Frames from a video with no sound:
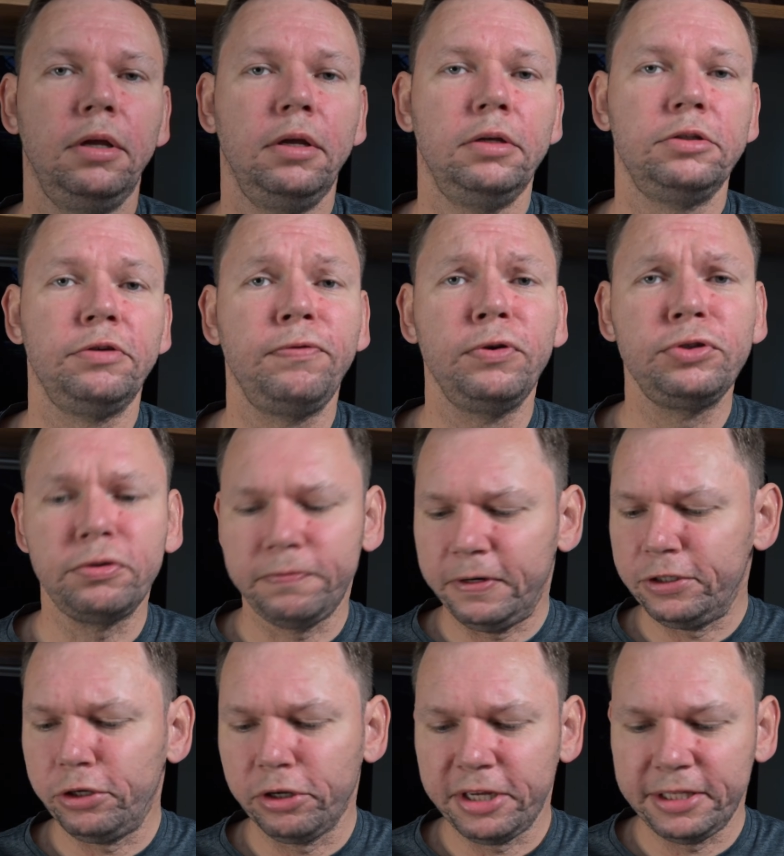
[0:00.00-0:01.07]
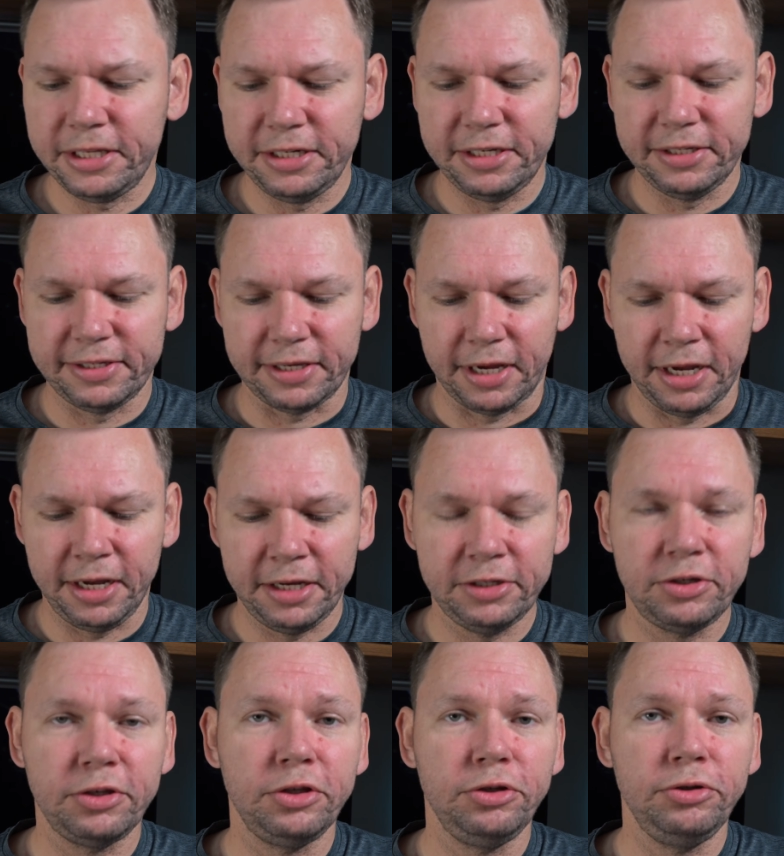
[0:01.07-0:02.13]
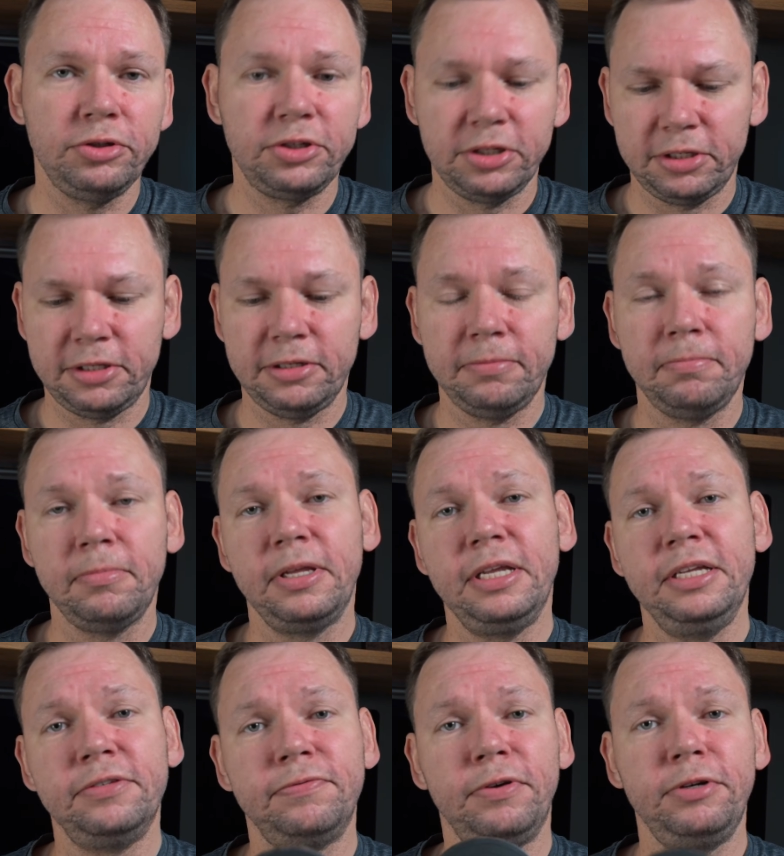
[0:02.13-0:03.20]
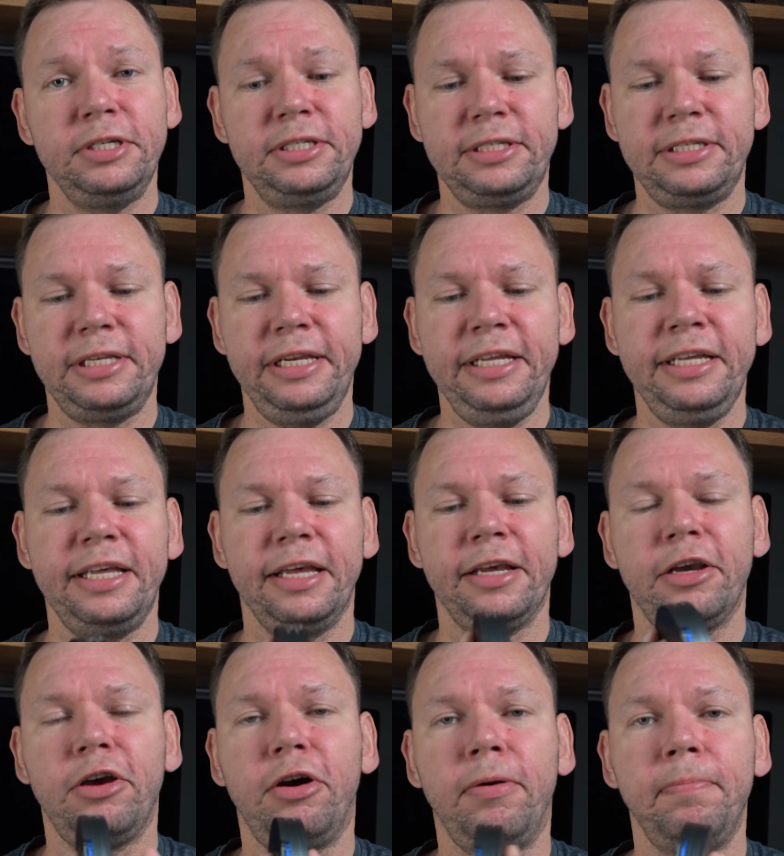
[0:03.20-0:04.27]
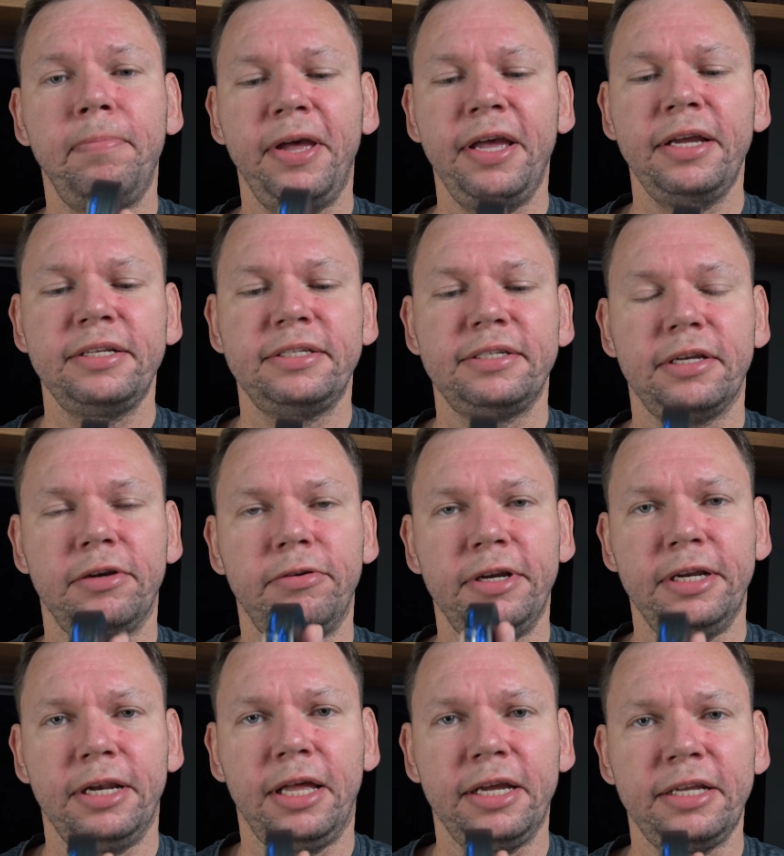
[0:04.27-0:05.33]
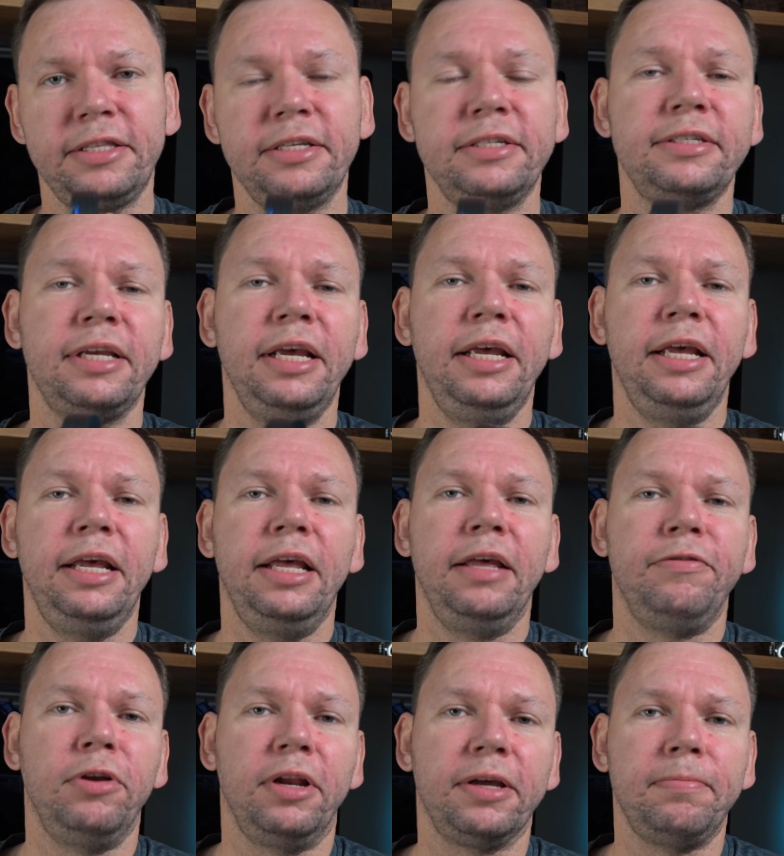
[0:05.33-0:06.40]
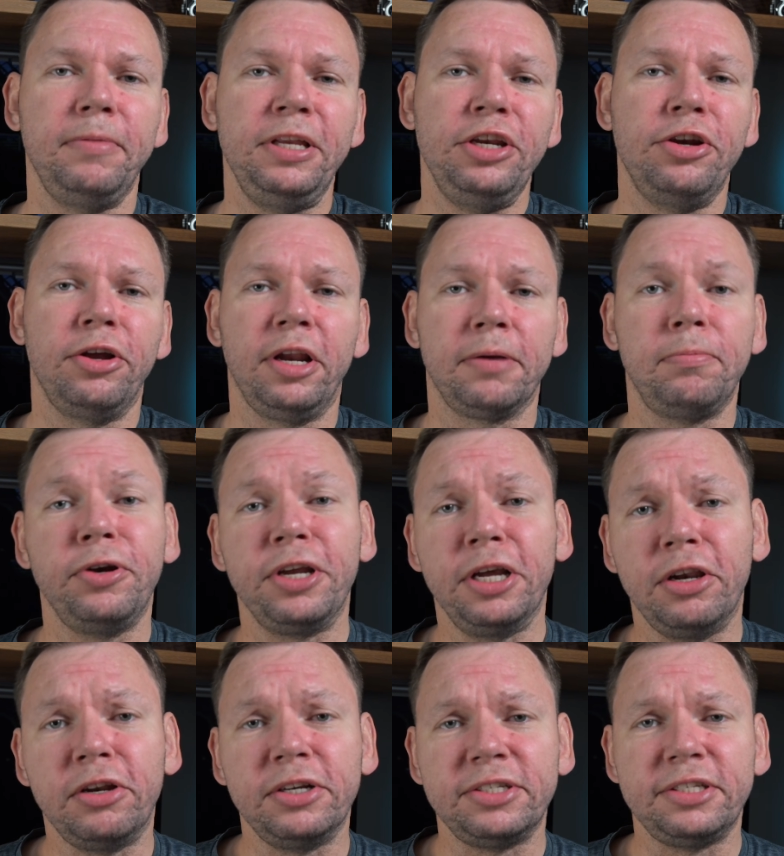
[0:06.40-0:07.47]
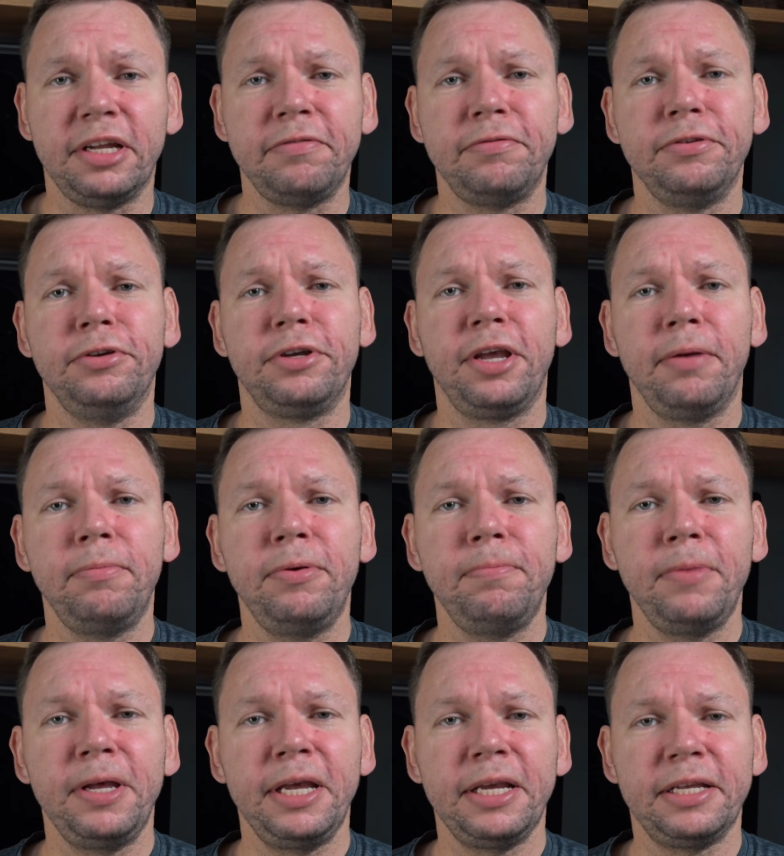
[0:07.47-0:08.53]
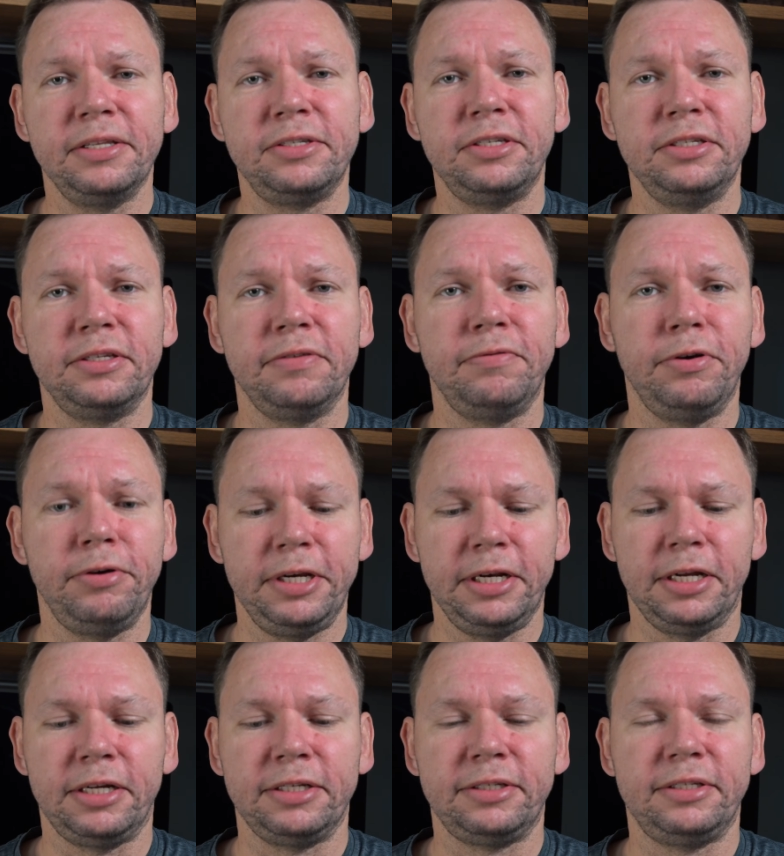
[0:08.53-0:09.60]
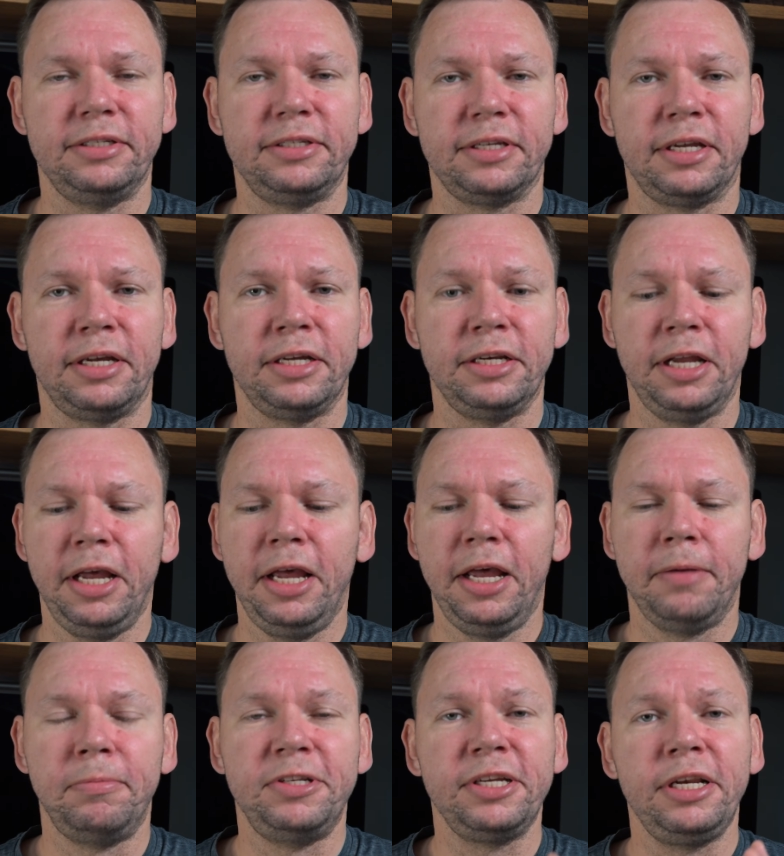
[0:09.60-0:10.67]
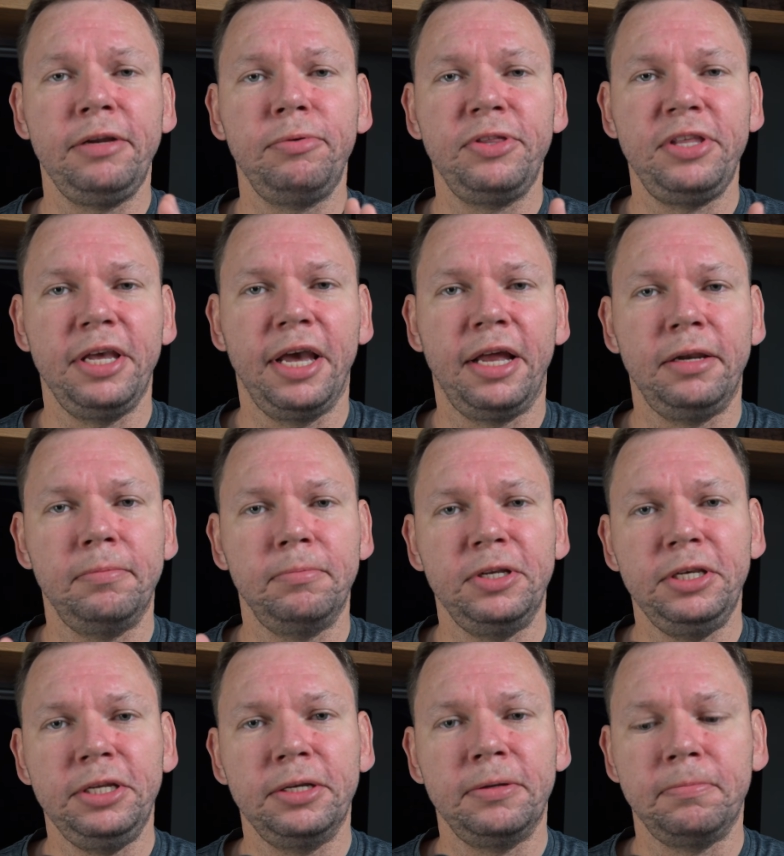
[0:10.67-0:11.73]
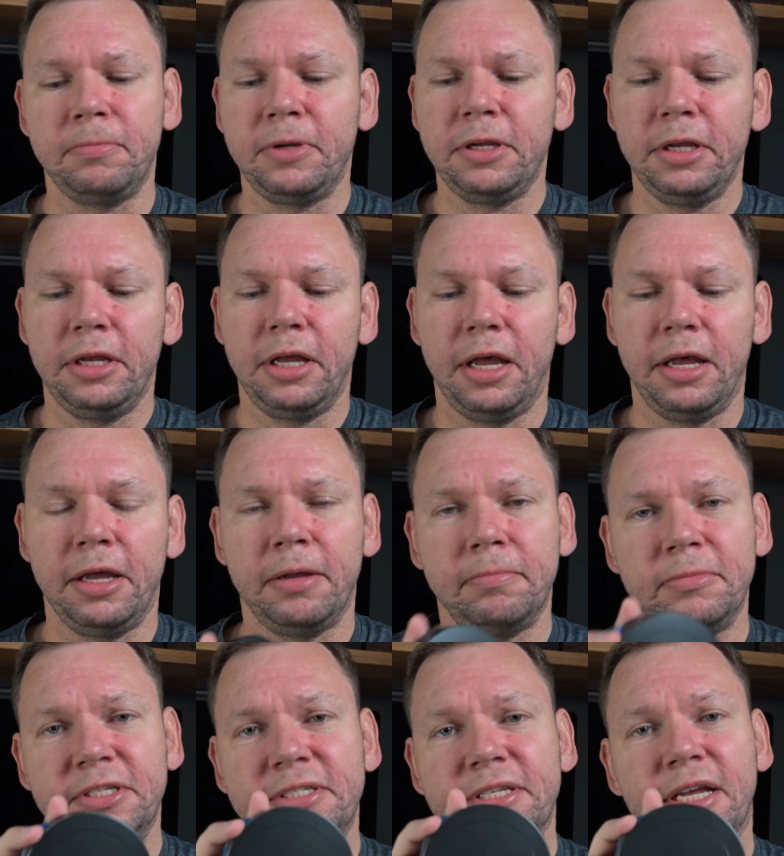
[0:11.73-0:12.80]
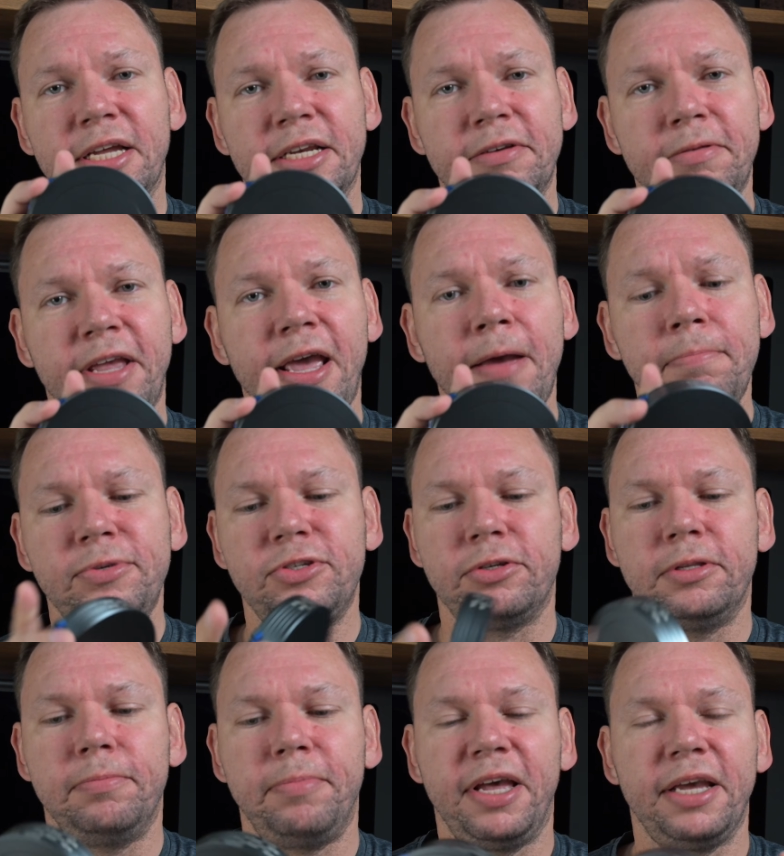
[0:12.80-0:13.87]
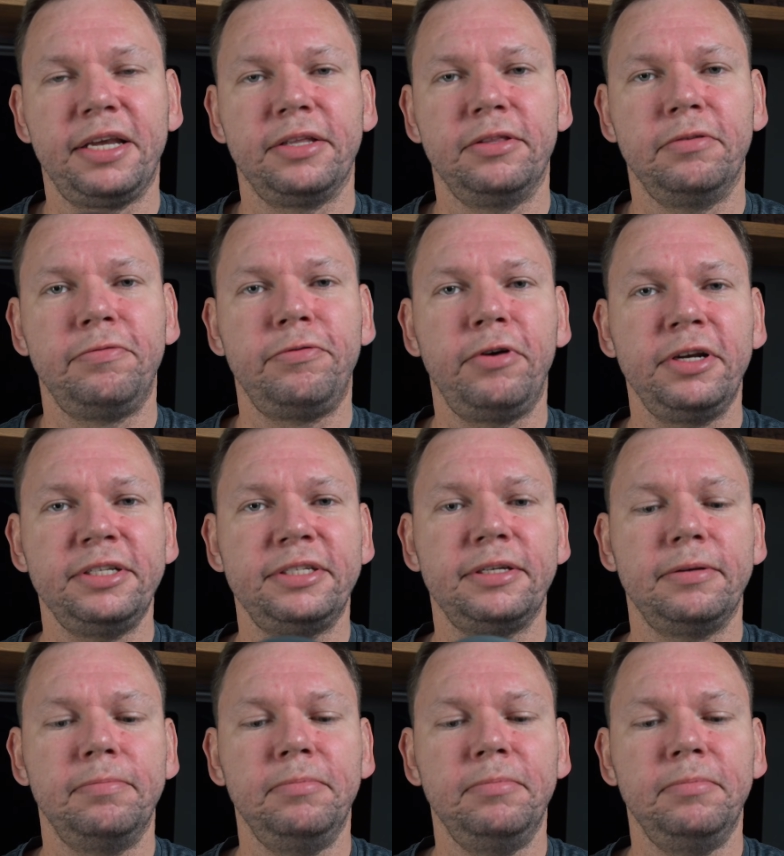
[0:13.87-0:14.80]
So first off, let's look at the design. So the new system is very sleek and compact. I really like this. If you're like me and you don't like putting a lot of stuff in your camera bag, this is a very nice design, particularly with the aluminium designed caps on the back and the front.